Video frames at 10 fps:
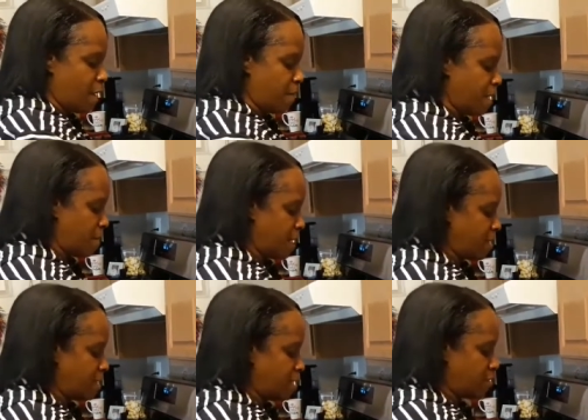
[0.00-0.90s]
Me and my
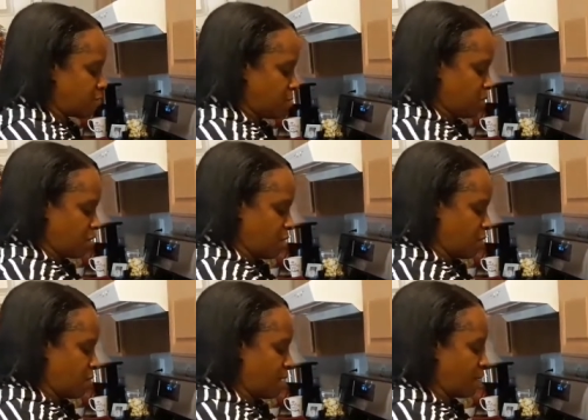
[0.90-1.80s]
niece, we would
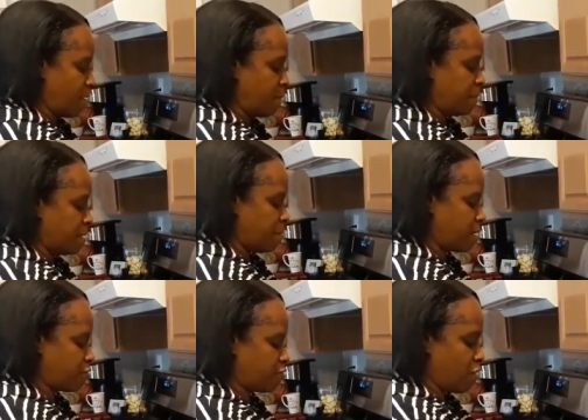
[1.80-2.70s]
go and uh,
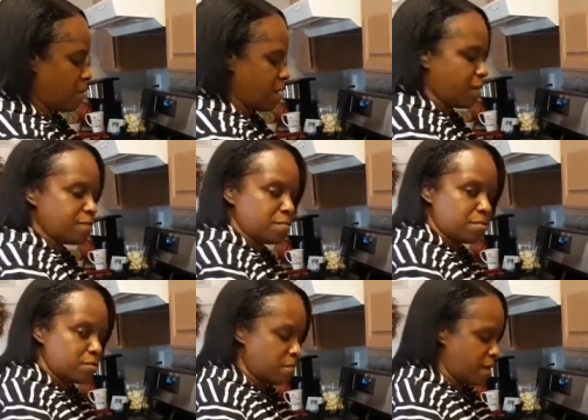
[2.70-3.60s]
pick strawberries and
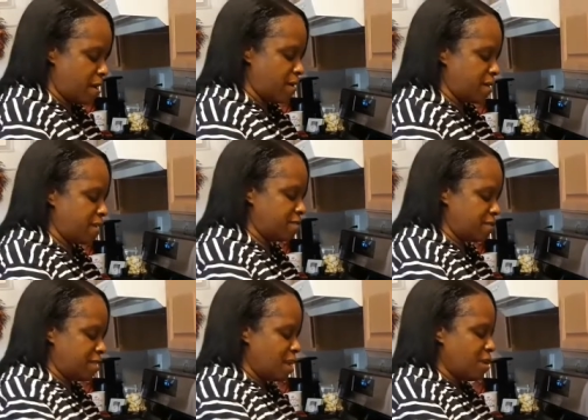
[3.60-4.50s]
blueberries.
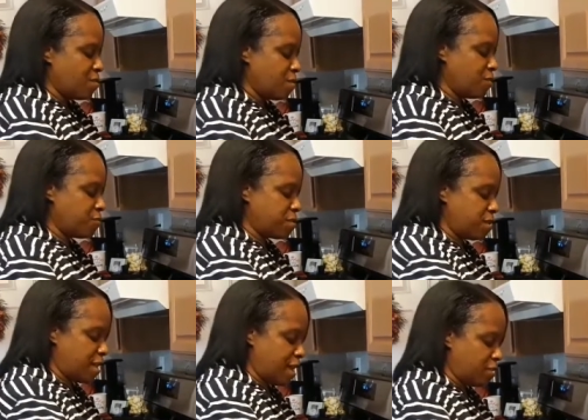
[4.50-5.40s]
And those were the
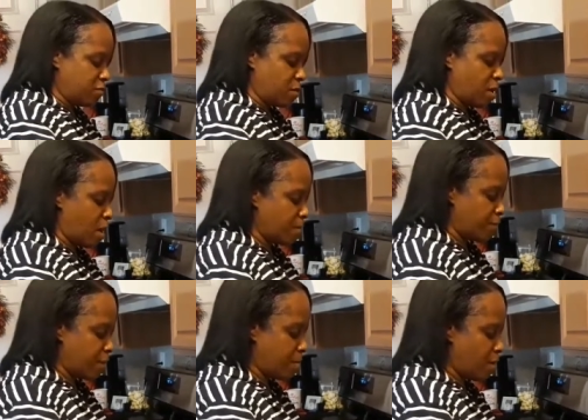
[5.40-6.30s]
days we would come,
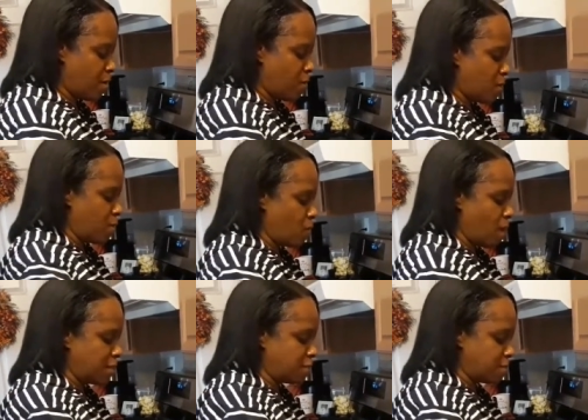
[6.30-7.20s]
bring them home and
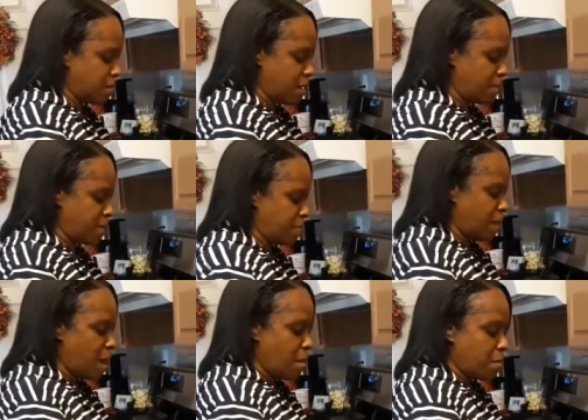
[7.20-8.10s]
wash them up. And
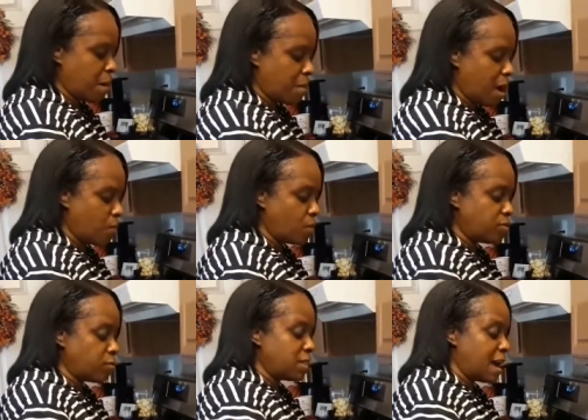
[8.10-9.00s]
my mom
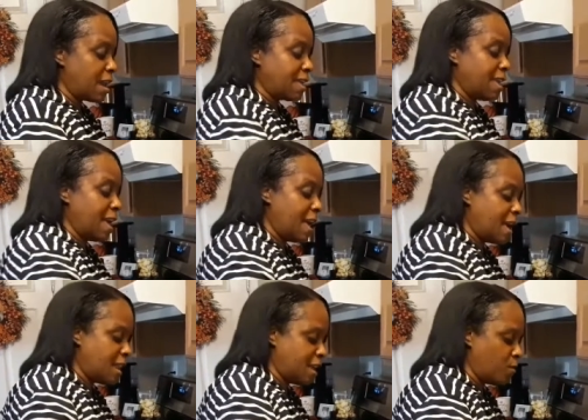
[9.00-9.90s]
would do a lot of
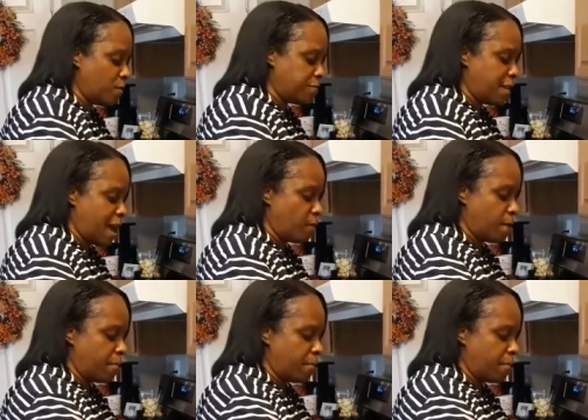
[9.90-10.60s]
canning with that,